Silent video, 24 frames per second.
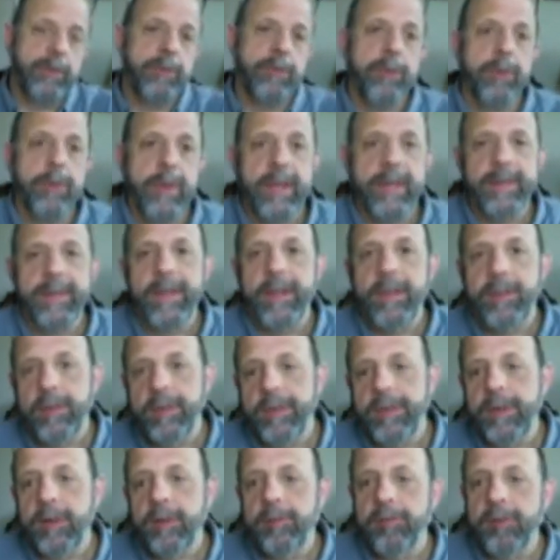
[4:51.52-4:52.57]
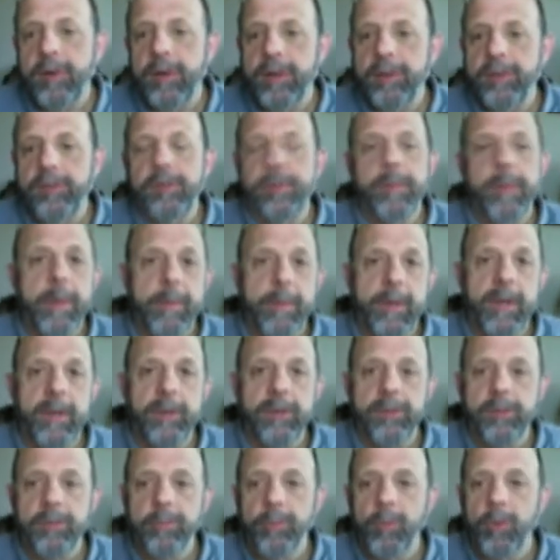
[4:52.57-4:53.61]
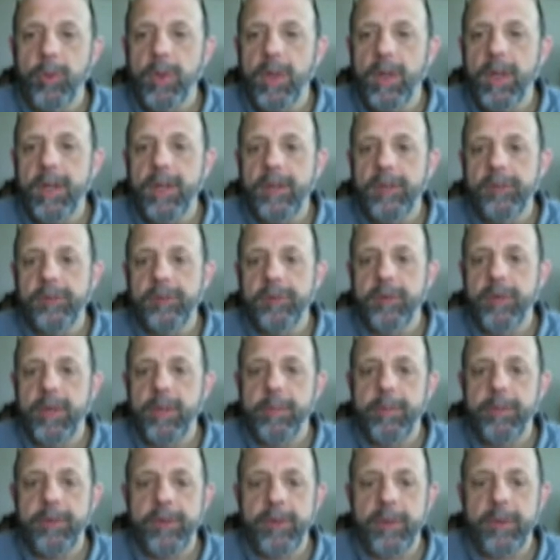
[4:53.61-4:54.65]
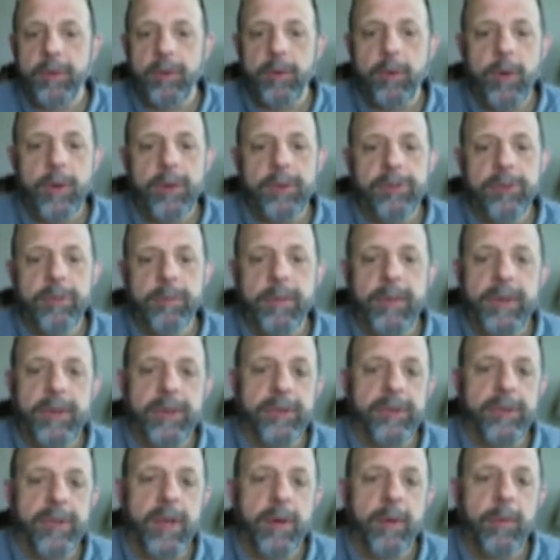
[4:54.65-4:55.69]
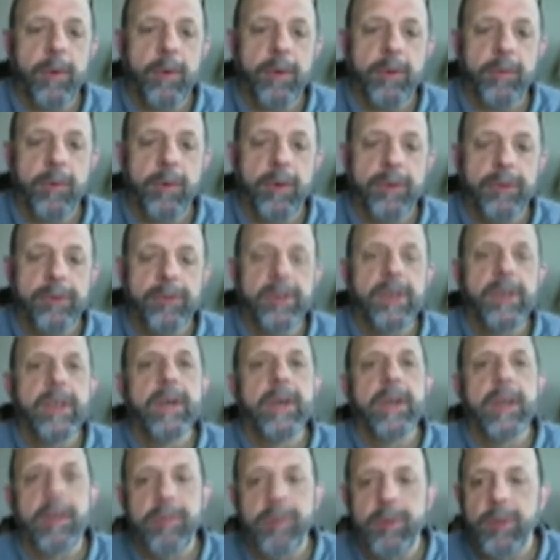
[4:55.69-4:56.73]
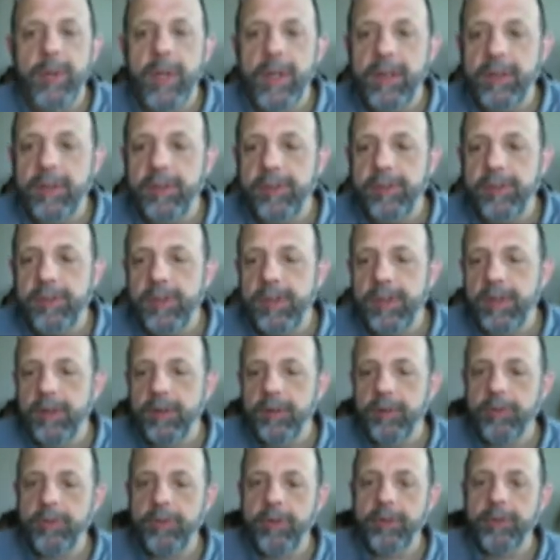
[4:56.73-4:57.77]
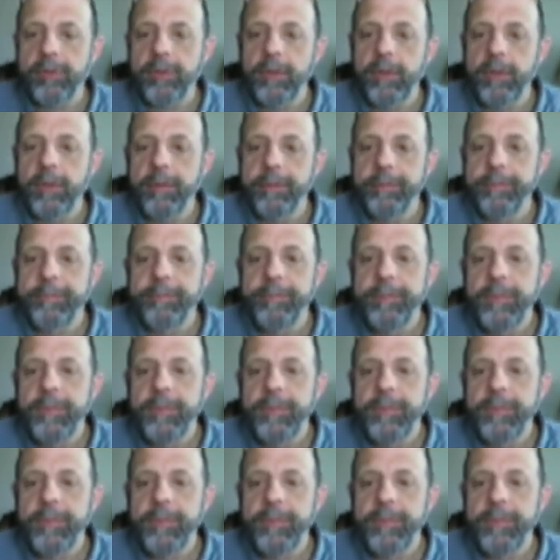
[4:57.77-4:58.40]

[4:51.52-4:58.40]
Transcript: to get that to their friends to maybe get some more likes for that particular question, because that one was, if you'd like to see another treasure hunt.